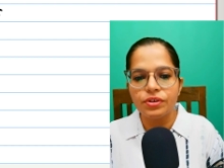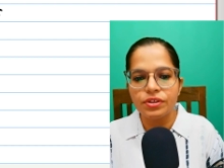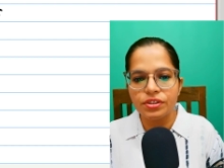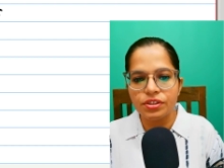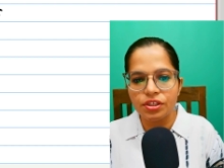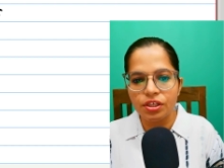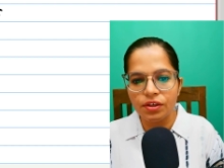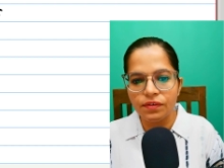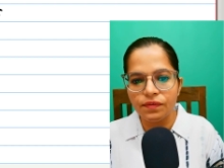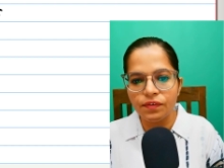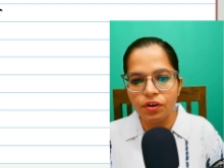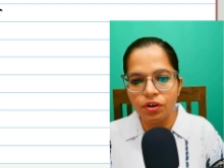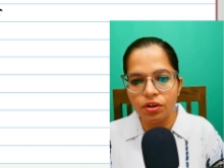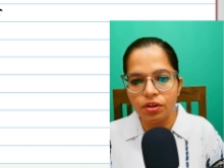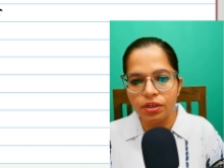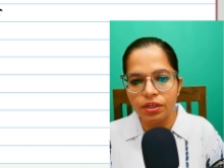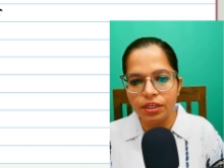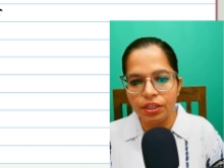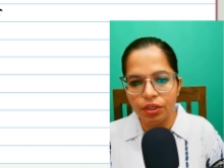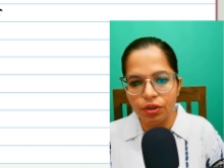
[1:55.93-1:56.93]
receiver
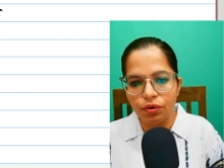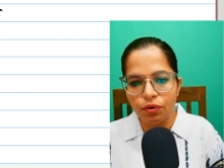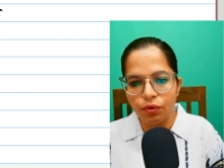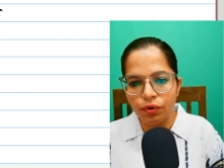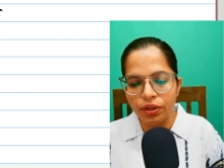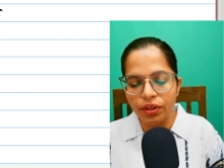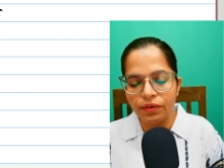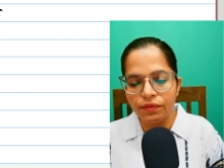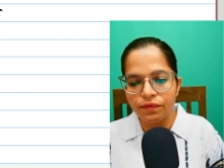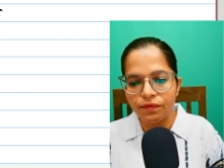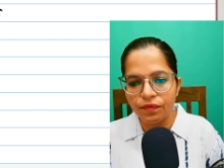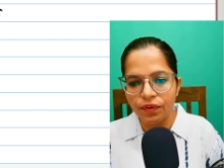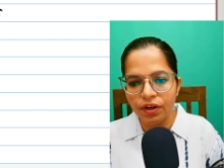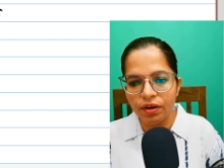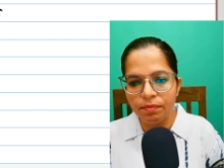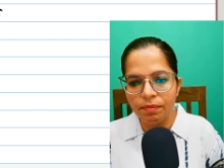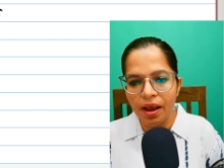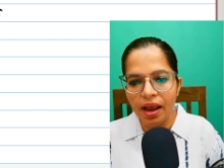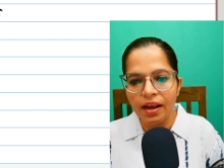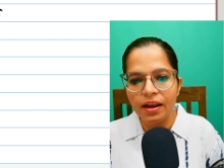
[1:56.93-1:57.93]
decoding
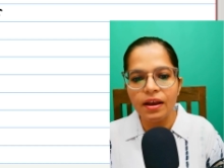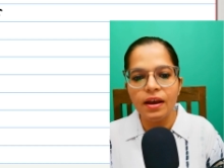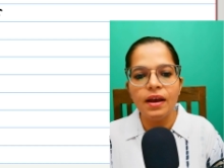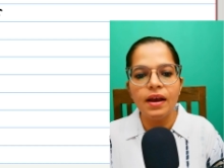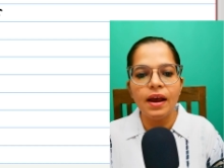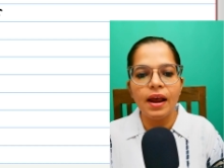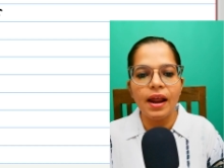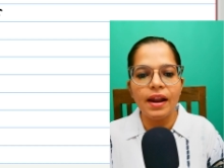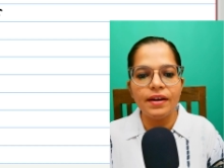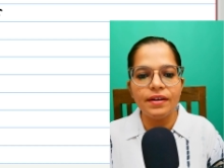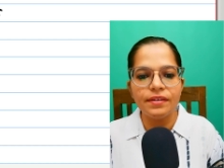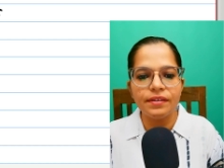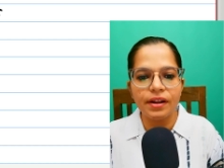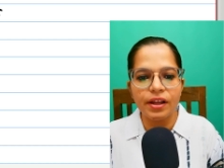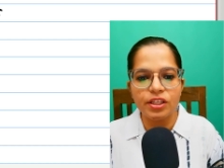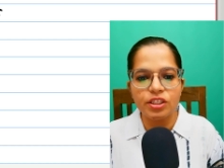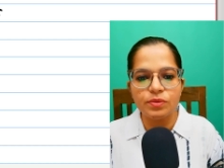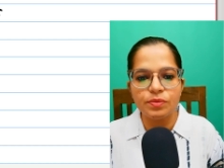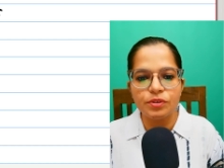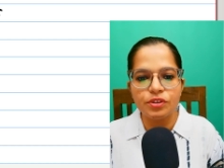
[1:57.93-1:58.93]
feedback and
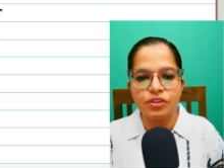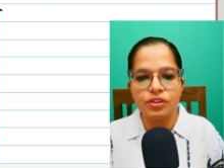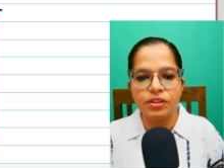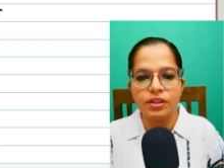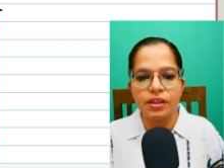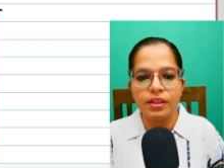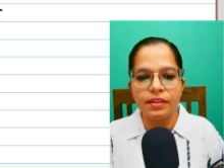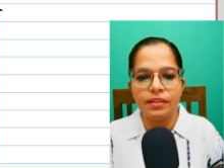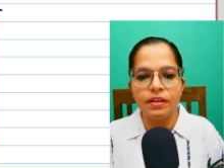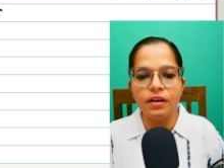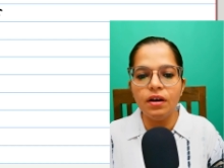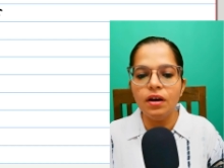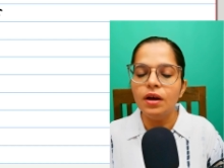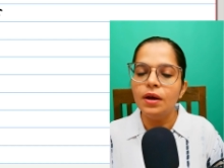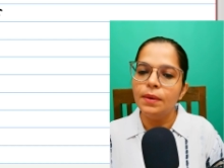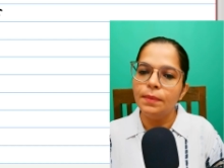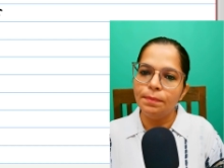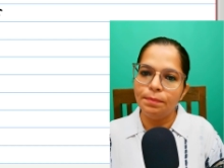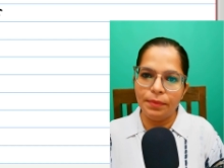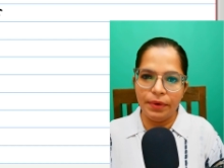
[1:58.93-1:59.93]
transmission in the
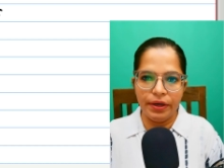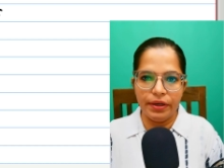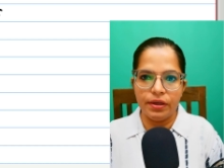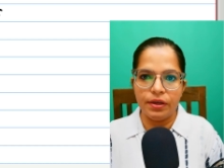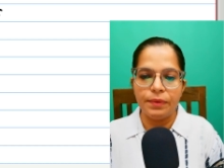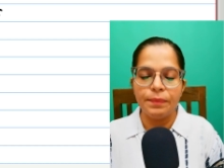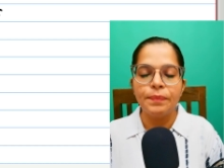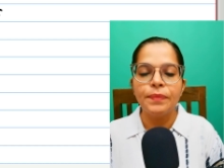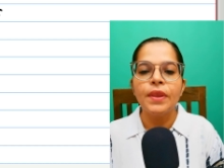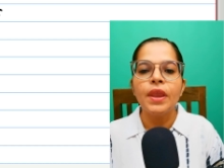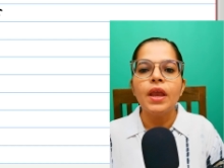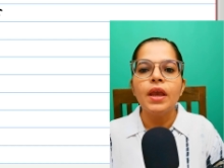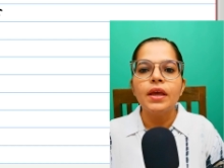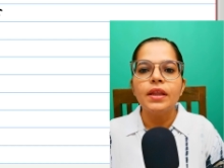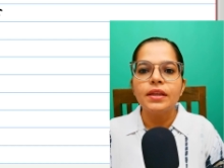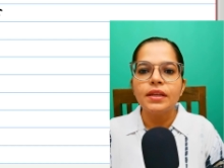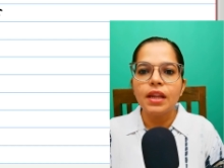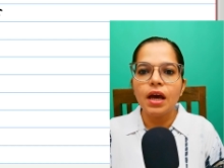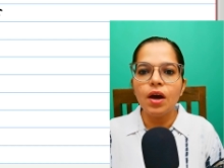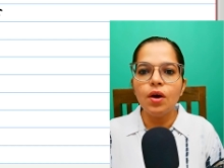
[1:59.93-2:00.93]
middle
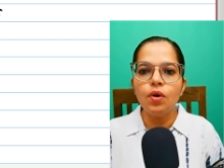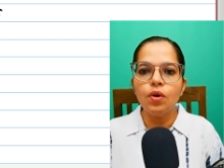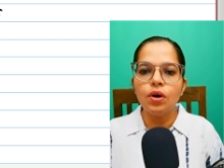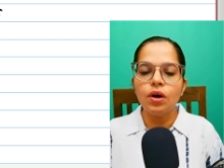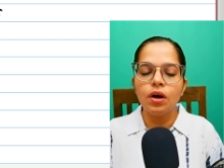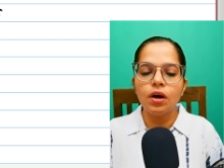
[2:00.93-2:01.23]
now